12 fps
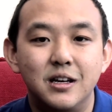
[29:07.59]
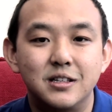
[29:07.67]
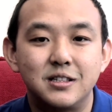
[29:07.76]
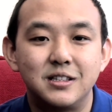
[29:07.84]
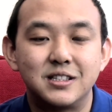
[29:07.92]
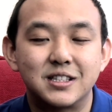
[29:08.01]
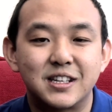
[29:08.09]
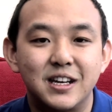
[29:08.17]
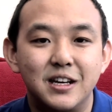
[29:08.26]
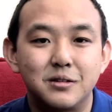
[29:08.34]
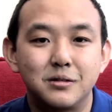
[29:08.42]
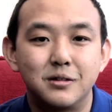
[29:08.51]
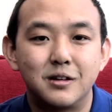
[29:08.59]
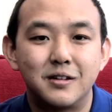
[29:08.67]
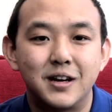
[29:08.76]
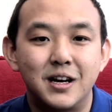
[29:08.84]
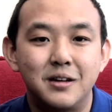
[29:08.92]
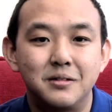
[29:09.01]
She's scared to go
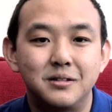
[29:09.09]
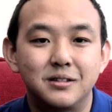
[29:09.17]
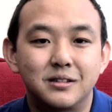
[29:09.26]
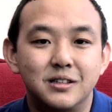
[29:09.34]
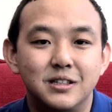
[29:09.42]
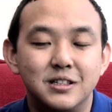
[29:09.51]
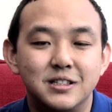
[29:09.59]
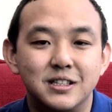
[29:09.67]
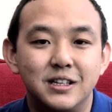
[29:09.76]
around because,